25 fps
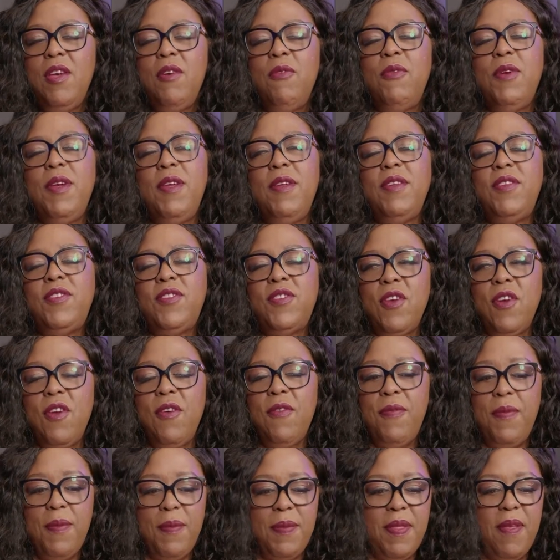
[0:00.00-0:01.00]
We
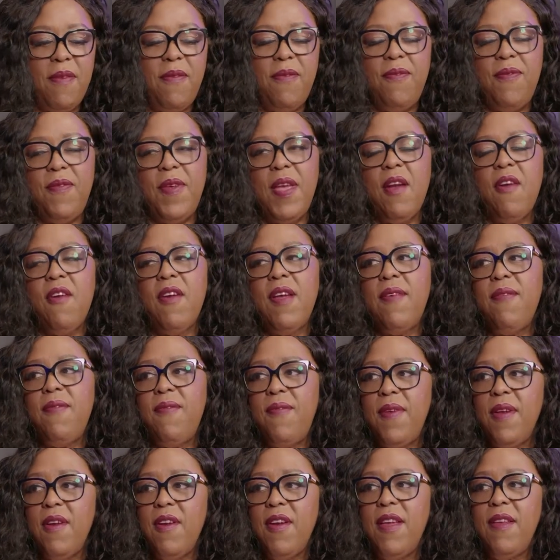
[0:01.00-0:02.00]
serve from the very,
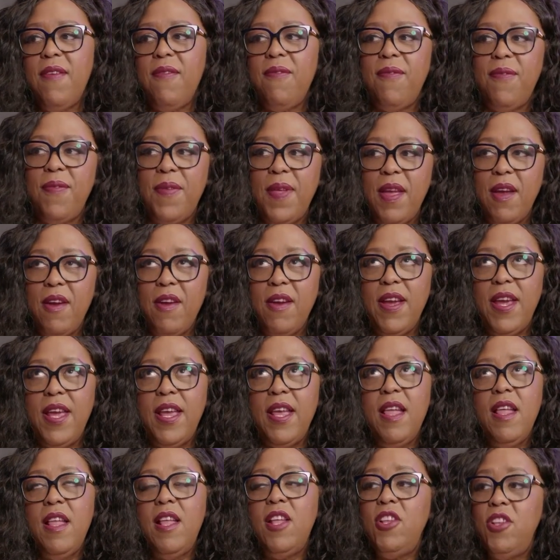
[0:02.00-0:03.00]
very,
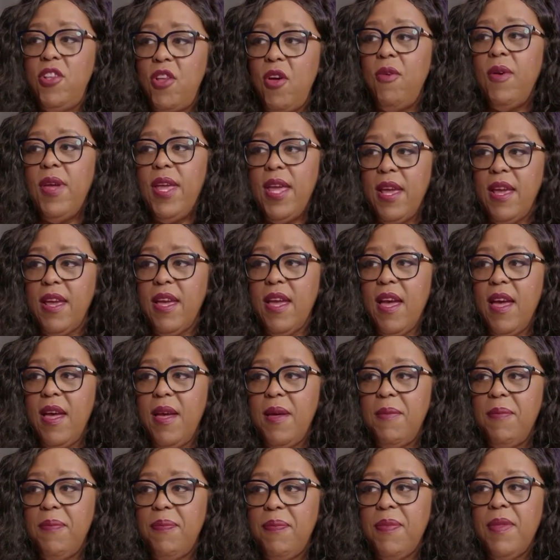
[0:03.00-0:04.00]
very low
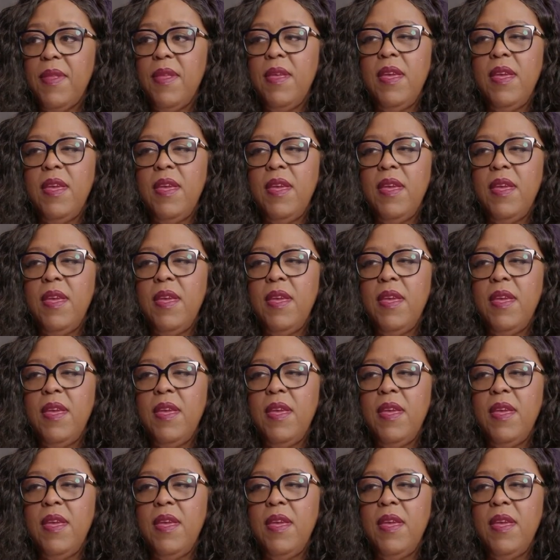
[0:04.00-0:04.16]
income